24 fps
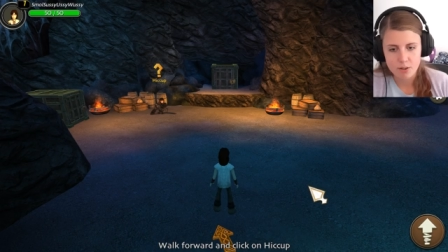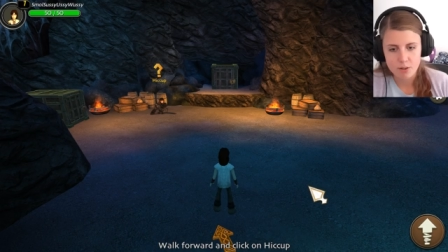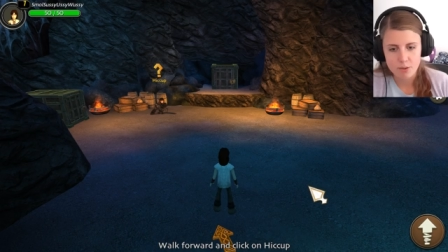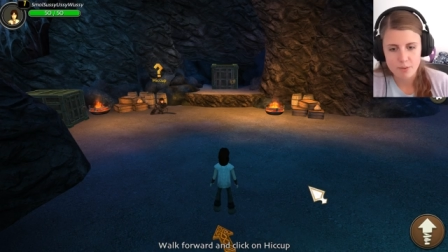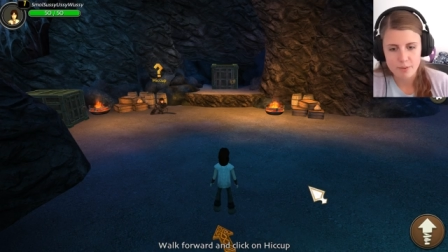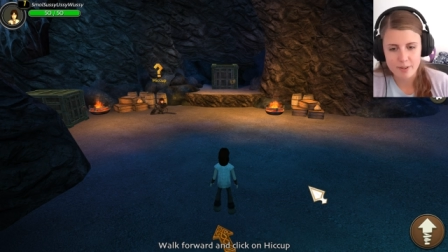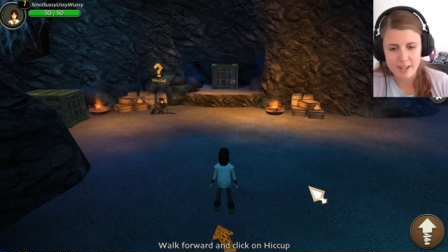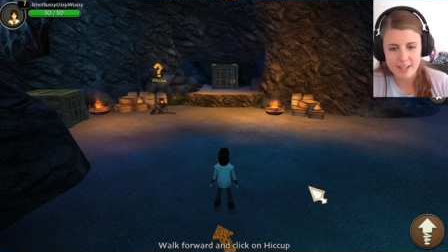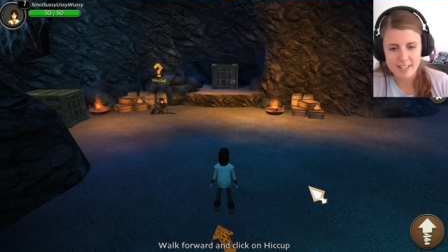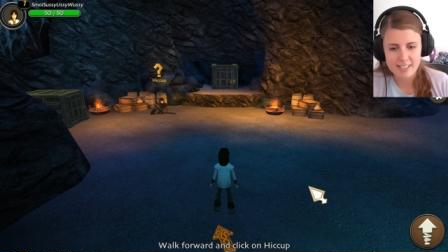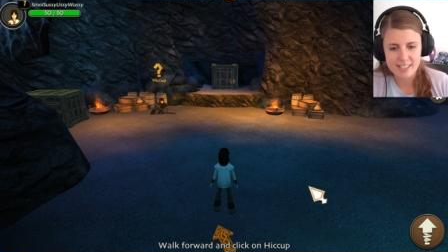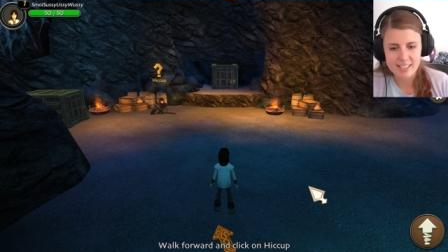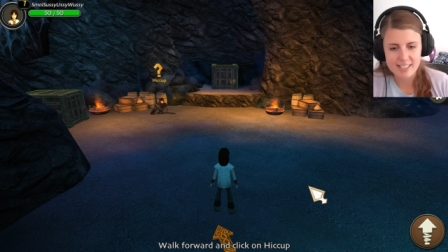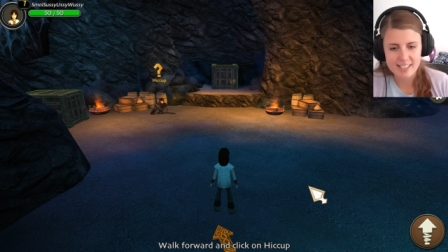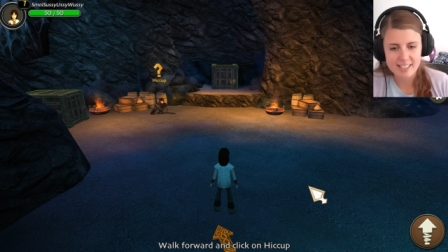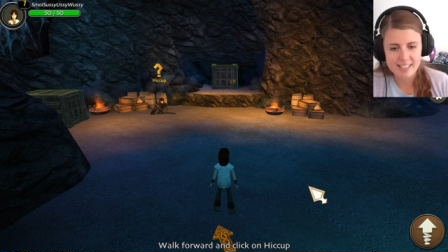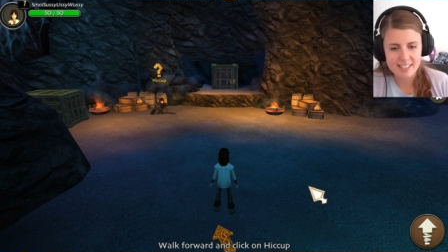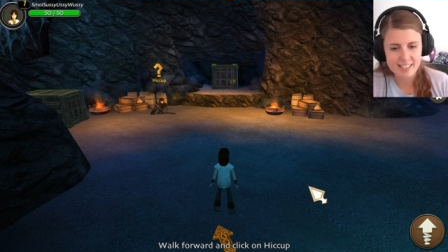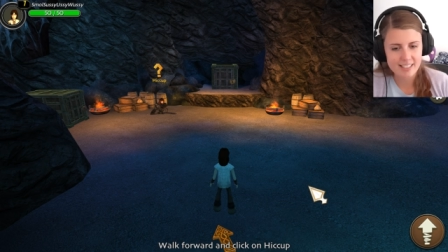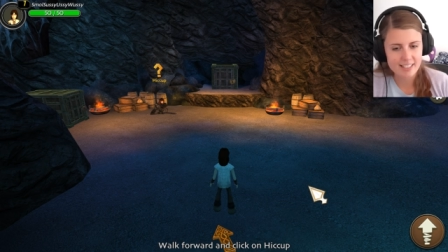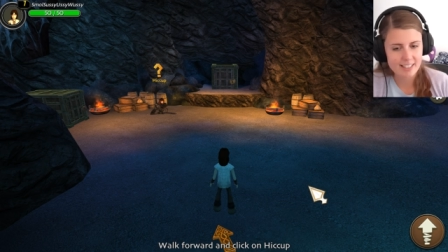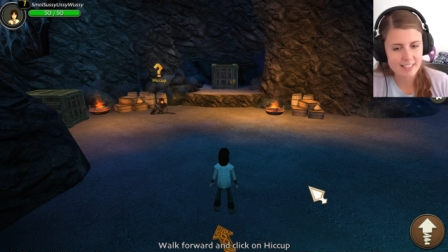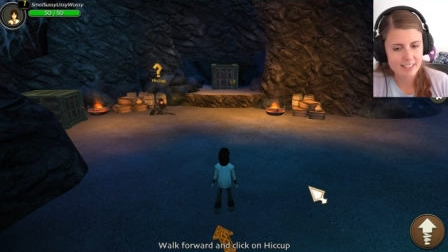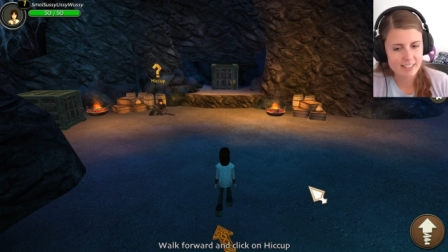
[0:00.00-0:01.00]
Why is he
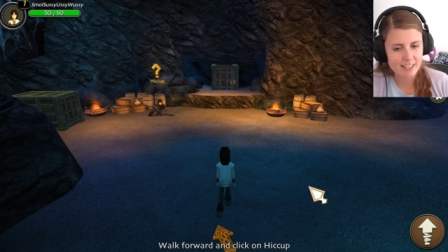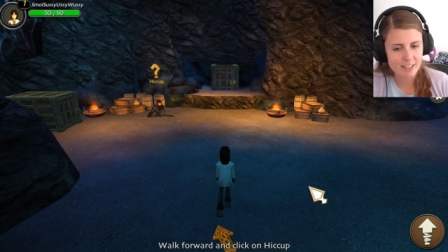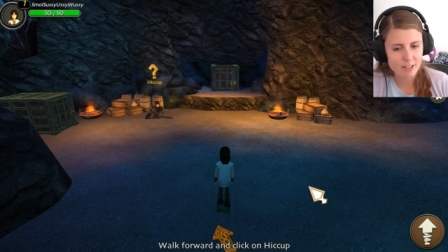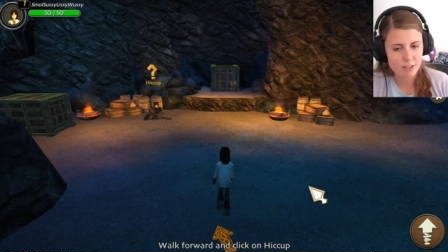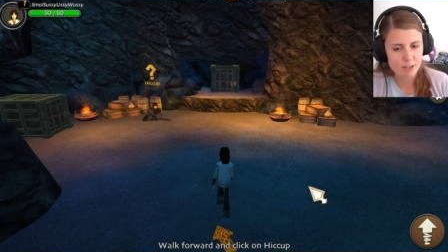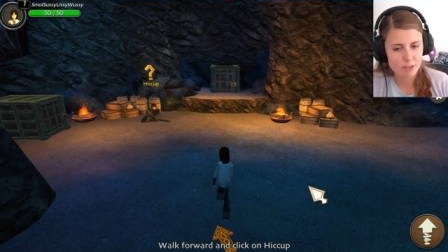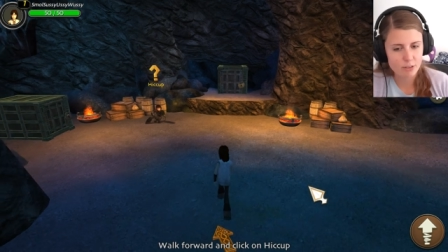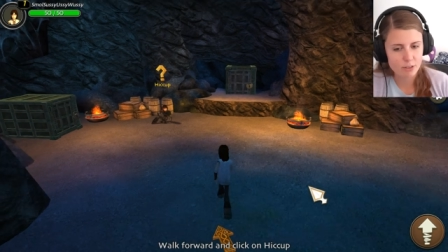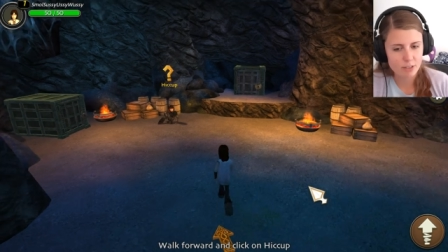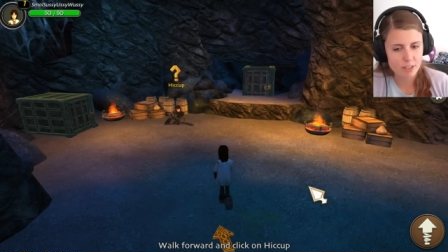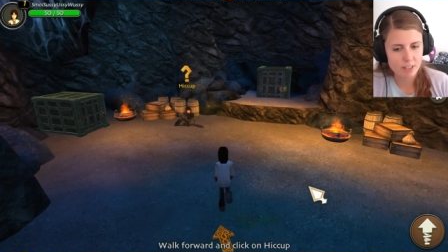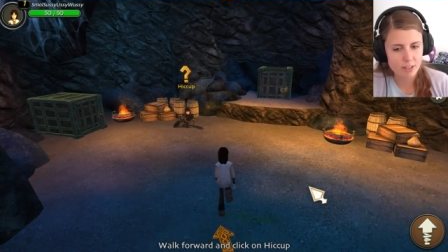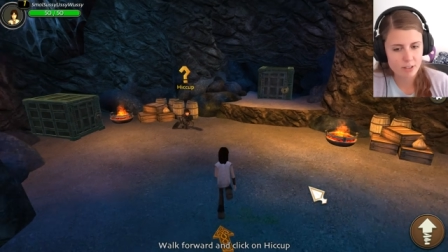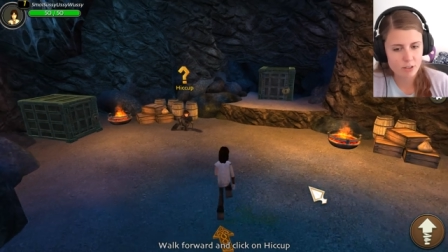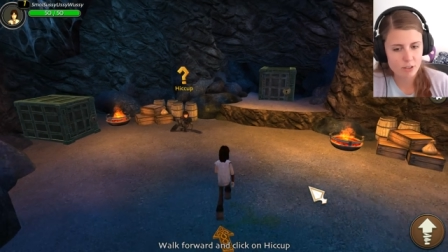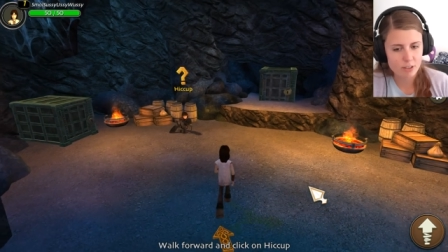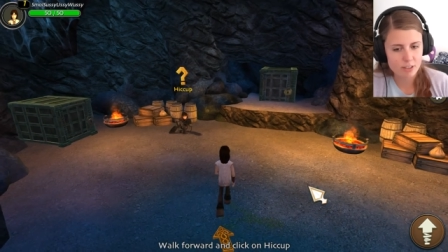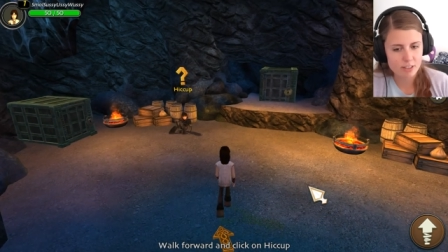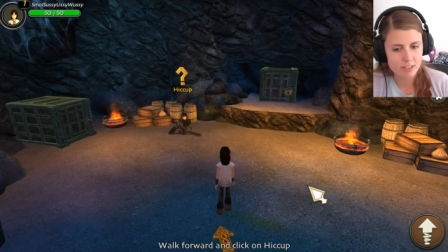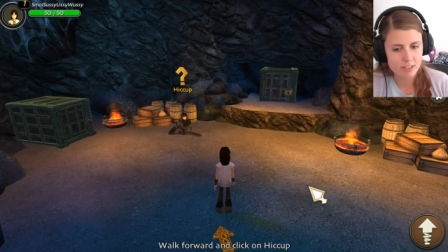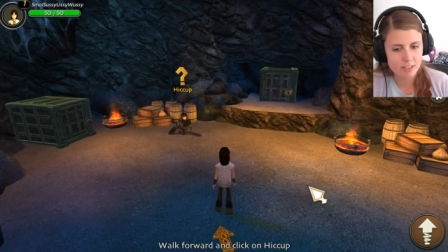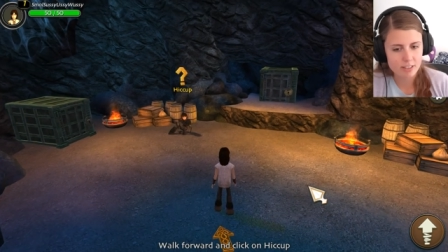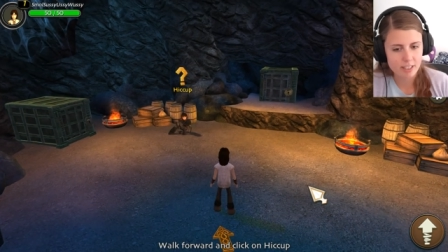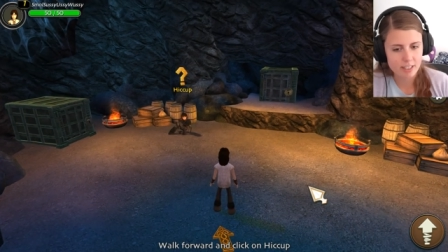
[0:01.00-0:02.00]
sitting there looking all
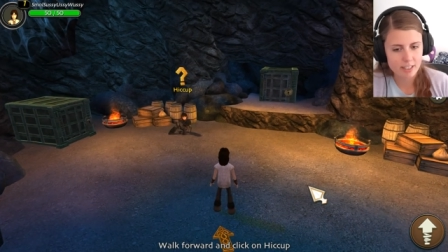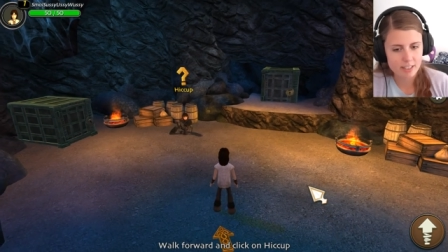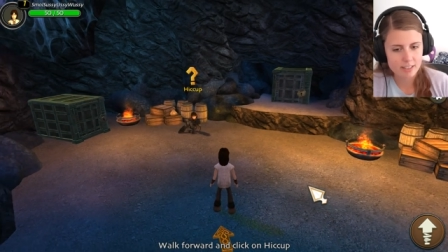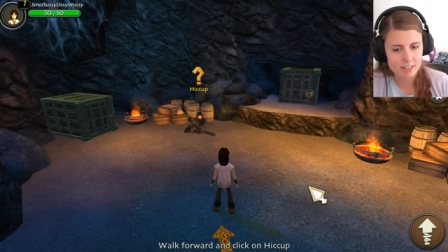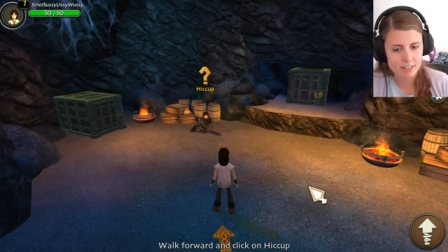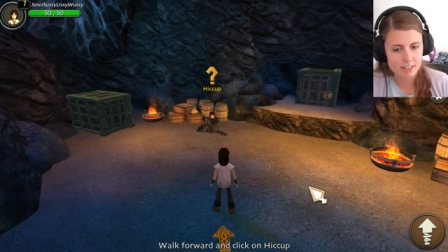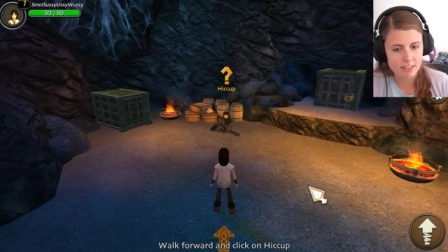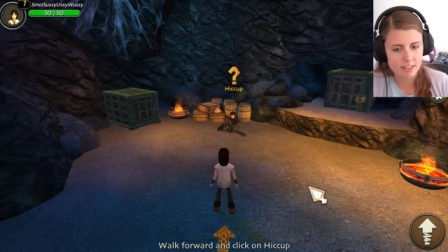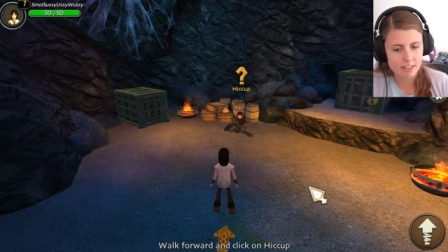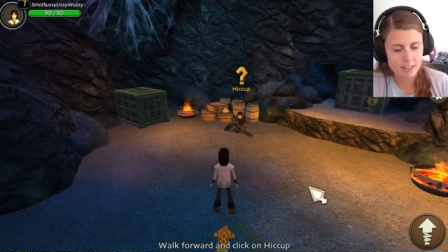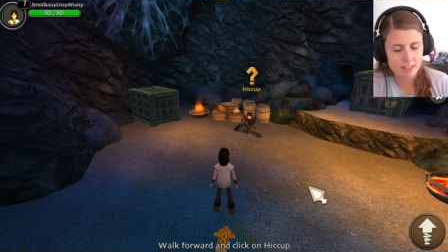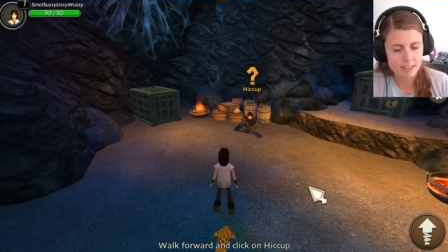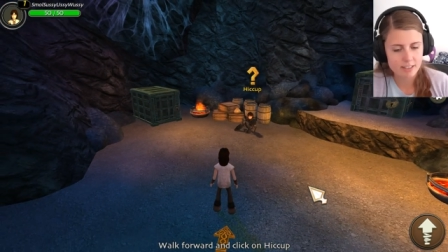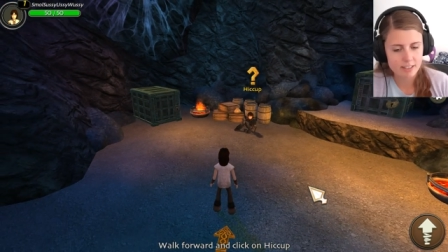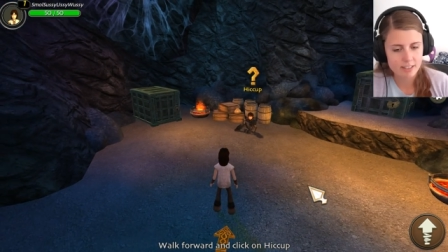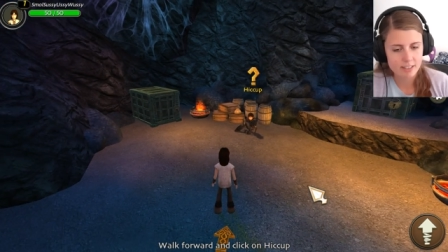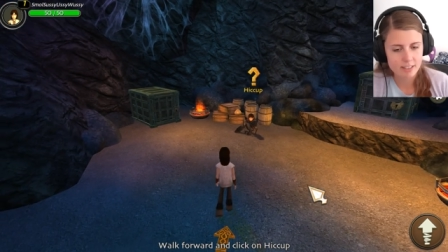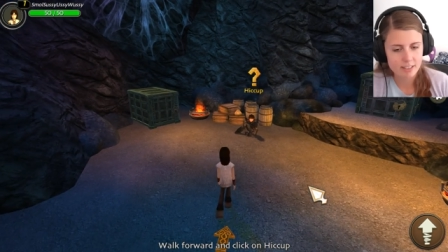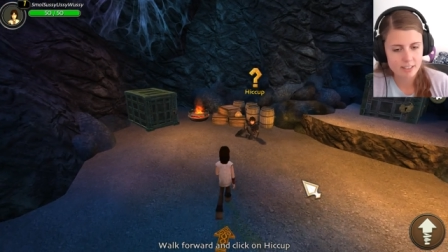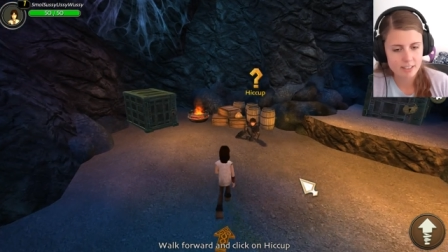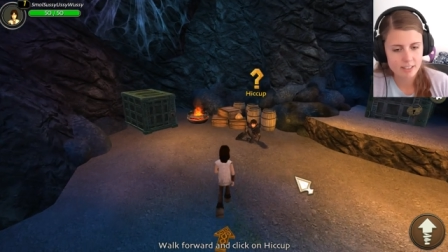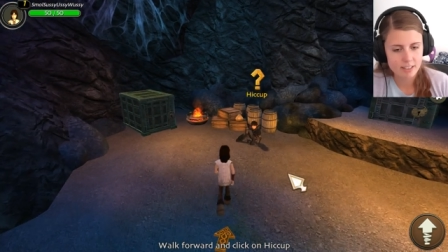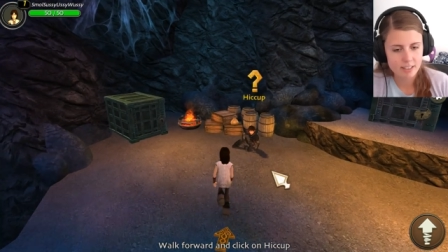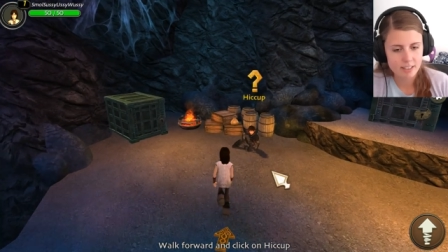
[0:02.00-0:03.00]
sexy?
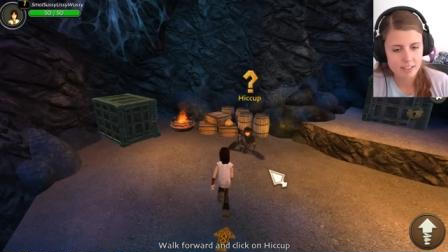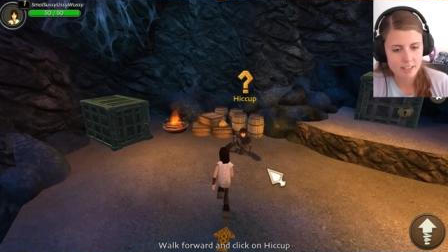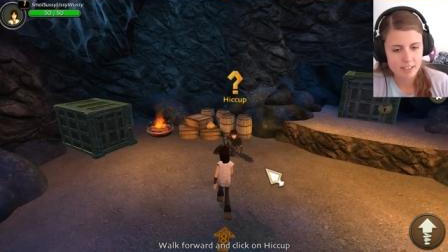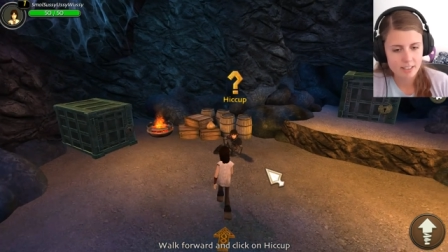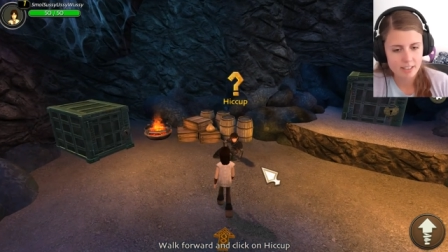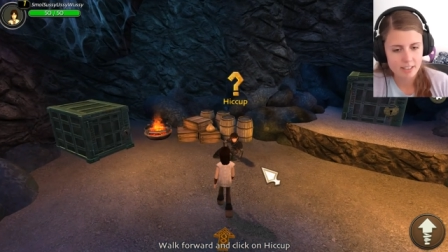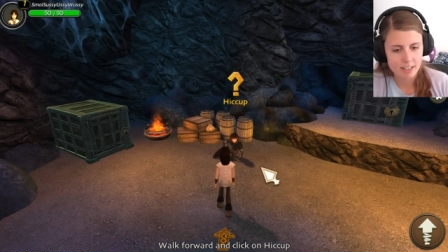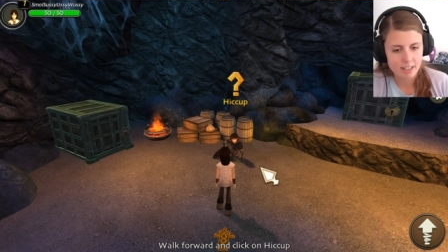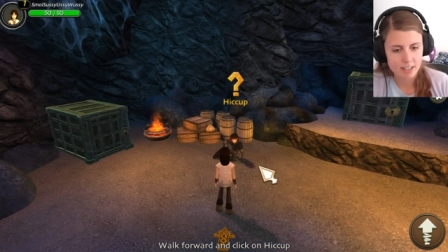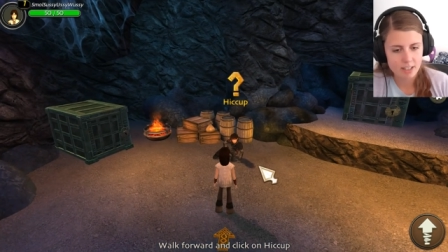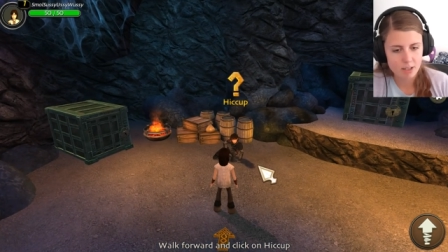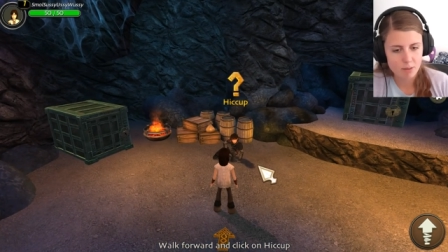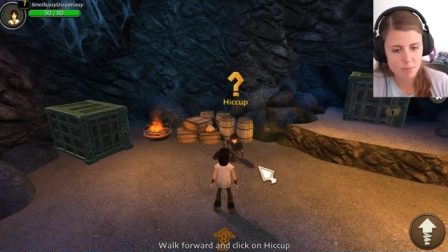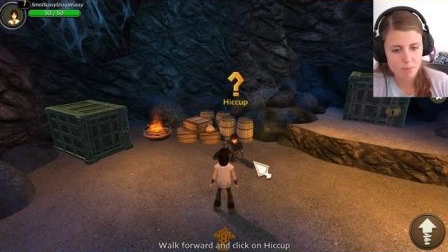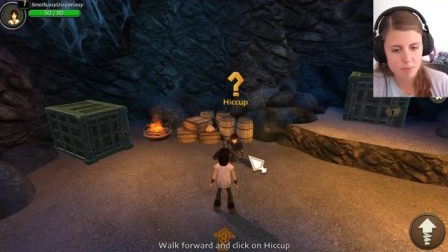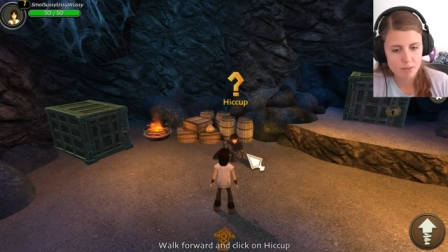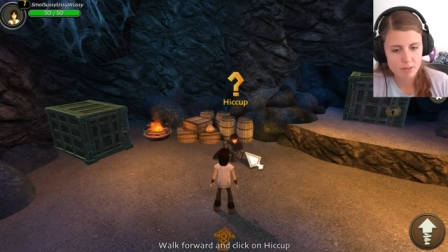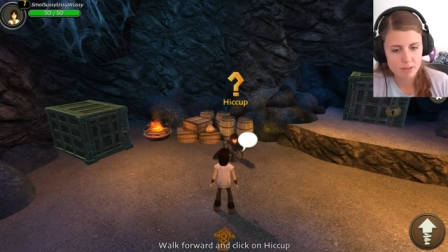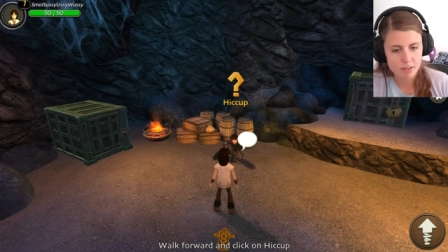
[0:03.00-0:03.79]
Hiccup?